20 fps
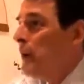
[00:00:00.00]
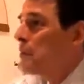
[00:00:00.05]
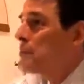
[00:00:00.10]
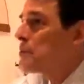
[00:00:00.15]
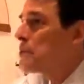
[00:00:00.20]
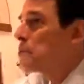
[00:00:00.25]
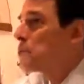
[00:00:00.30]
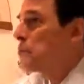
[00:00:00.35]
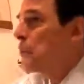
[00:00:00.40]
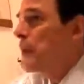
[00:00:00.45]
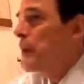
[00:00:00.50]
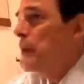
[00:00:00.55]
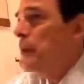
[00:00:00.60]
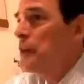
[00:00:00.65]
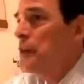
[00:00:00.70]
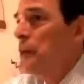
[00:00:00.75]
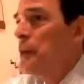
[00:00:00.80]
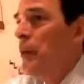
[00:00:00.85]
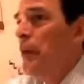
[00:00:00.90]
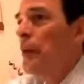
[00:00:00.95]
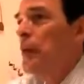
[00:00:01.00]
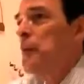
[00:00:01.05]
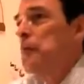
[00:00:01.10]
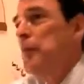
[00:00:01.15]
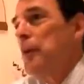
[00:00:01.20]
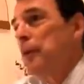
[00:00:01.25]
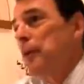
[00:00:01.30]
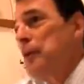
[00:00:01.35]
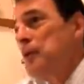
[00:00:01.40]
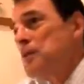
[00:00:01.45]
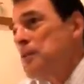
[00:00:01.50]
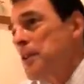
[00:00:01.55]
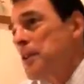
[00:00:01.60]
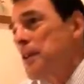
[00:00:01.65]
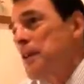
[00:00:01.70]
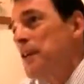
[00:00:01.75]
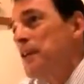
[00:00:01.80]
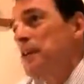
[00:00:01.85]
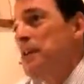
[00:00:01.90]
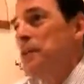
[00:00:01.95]
Not just drinking the water, but
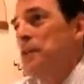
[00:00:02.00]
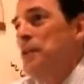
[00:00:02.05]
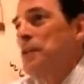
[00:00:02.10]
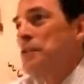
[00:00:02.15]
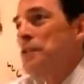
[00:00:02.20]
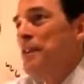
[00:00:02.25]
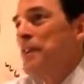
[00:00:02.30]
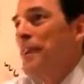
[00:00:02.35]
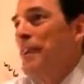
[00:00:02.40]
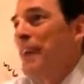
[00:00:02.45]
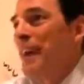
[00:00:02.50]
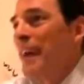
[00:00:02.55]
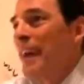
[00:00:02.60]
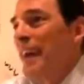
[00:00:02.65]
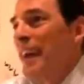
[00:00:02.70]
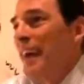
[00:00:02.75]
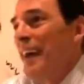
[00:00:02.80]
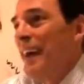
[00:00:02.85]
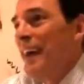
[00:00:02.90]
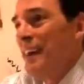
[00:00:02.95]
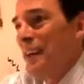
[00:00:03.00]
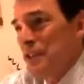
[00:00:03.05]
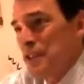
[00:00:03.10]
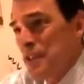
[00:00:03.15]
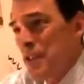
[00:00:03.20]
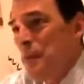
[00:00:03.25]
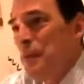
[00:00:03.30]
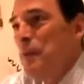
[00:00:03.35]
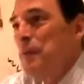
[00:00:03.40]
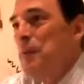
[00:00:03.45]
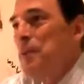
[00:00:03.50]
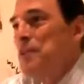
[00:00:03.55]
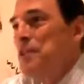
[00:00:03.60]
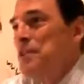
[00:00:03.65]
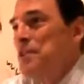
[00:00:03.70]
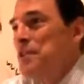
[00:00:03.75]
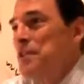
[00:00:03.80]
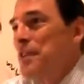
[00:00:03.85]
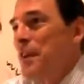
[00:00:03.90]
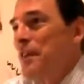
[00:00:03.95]
using their nutrition, their
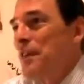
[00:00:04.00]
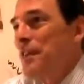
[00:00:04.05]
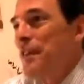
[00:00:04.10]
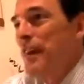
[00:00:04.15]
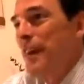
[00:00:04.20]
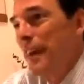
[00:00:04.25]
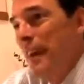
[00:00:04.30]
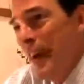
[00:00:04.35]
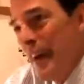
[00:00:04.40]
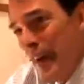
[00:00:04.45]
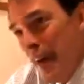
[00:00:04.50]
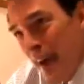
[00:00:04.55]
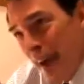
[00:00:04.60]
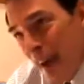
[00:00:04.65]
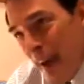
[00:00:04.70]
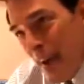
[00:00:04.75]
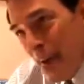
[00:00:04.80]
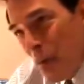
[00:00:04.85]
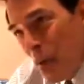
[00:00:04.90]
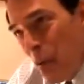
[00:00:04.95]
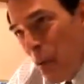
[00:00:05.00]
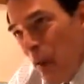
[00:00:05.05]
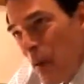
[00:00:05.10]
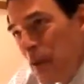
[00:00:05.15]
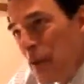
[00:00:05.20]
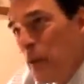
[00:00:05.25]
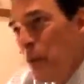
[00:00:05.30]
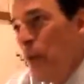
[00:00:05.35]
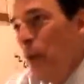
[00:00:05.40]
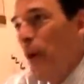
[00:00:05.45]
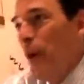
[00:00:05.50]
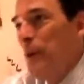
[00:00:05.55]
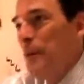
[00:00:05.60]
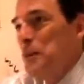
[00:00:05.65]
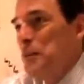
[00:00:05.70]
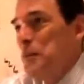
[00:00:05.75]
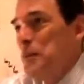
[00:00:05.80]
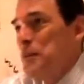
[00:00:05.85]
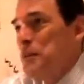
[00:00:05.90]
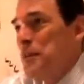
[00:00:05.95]
supplements and stuff, with the
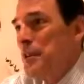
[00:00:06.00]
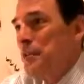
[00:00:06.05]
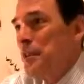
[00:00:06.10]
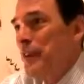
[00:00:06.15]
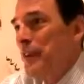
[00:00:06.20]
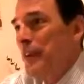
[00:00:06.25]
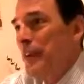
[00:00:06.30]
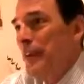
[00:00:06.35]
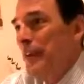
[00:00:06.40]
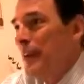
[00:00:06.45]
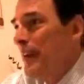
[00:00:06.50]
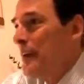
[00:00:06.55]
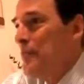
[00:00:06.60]
water specifically.